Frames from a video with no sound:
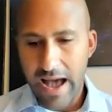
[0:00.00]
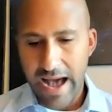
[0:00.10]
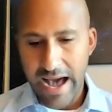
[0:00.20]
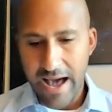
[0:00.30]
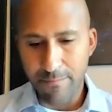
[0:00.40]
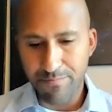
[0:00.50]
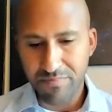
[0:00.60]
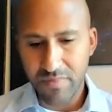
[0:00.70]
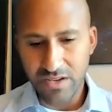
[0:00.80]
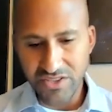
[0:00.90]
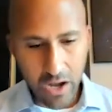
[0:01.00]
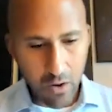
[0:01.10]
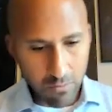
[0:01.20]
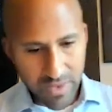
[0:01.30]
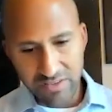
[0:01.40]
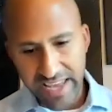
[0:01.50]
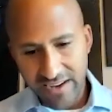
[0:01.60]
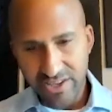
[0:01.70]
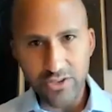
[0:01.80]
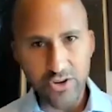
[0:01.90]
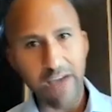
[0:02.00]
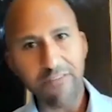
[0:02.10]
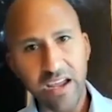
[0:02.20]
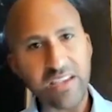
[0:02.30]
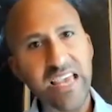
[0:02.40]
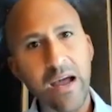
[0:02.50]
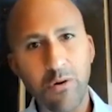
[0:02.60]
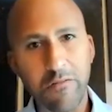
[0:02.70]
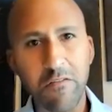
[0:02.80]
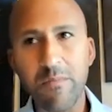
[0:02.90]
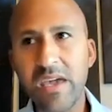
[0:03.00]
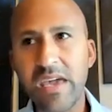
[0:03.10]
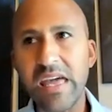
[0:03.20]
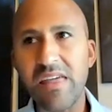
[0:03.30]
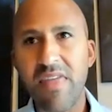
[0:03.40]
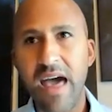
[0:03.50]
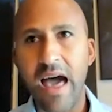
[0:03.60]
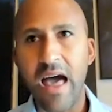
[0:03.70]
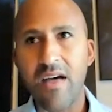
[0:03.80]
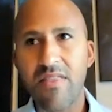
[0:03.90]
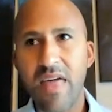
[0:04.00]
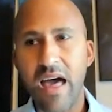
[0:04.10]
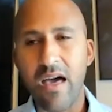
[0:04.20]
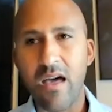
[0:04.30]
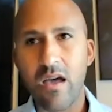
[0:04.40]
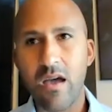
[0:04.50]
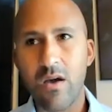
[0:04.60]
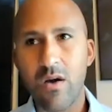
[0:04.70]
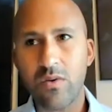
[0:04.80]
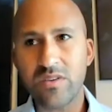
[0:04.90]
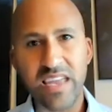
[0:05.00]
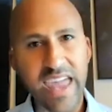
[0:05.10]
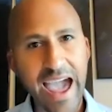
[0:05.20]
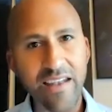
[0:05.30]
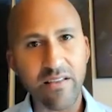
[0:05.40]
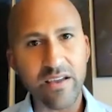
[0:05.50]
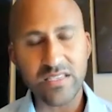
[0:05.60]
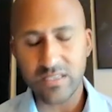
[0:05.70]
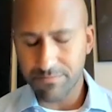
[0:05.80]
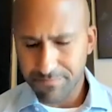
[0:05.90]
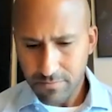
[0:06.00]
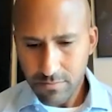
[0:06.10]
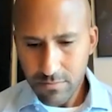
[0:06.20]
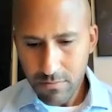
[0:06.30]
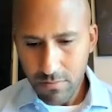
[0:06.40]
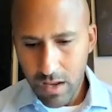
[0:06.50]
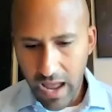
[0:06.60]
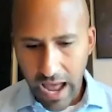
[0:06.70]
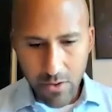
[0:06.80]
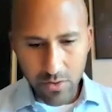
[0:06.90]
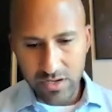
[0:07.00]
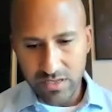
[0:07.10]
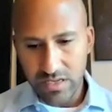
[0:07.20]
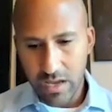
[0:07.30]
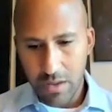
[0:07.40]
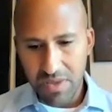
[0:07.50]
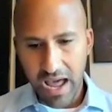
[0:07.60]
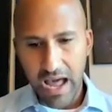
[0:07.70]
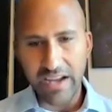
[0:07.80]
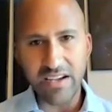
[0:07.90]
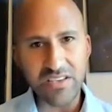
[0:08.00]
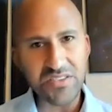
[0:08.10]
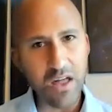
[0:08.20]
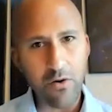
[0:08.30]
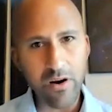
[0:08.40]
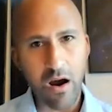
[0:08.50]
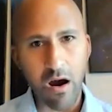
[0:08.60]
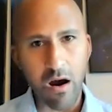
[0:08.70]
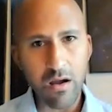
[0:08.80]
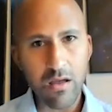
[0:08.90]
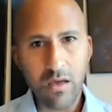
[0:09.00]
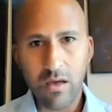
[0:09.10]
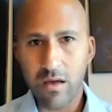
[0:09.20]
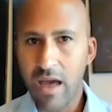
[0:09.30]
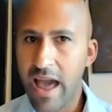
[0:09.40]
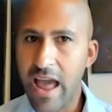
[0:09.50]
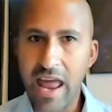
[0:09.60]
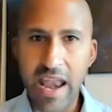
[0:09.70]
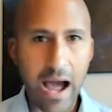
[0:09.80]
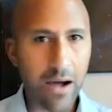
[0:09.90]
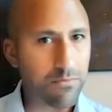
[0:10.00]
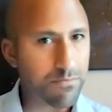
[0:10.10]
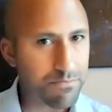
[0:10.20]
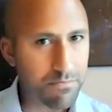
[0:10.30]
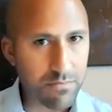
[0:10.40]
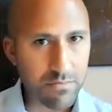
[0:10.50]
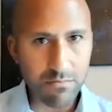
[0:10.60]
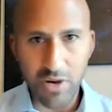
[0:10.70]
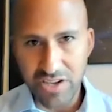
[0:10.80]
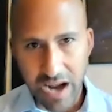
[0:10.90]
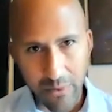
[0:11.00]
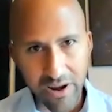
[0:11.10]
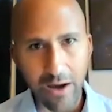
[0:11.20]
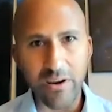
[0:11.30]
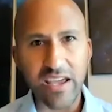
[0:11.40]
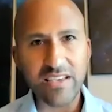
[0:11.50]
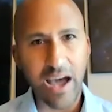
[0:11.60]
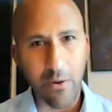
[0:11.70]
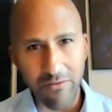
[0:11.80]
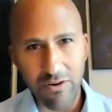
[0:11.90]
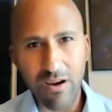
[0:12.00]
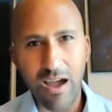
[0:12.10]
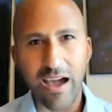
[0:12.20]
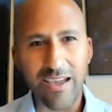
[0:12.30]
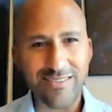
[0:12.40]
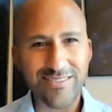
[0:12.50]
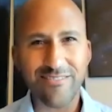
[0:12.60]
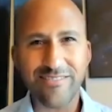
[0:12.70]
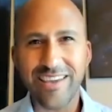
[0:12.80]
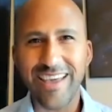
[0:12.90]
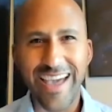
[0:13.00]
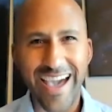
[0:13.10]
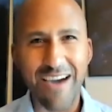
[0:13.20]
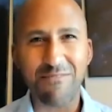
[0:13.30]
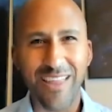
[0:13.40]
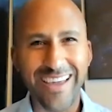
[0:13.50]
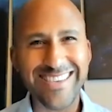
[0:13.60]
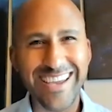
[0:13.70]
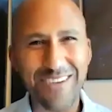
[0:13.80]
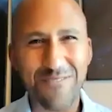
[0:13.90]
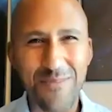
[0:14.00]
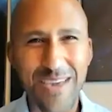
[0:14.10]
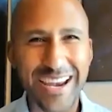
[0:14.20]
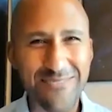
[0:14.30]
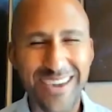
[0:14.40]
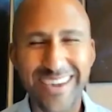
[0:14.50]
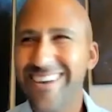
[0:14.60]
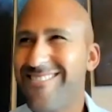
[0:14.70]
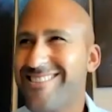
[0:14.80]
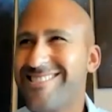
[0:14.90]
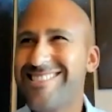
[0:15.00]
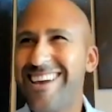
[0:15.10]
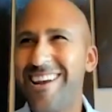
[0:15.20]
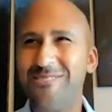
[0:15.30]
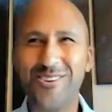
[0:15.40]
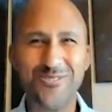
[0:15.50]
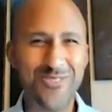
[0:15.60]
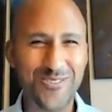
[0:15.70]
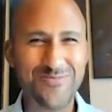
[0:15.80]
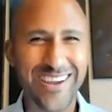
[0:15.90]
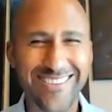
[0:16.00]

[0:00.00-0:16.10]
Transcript: Uh, so it was actually a traffic example for me that was the catalyst. I was behind this slower car, and I'm much calmer nowadays. However, I certainly have like to get from A to B, which anyone who knows me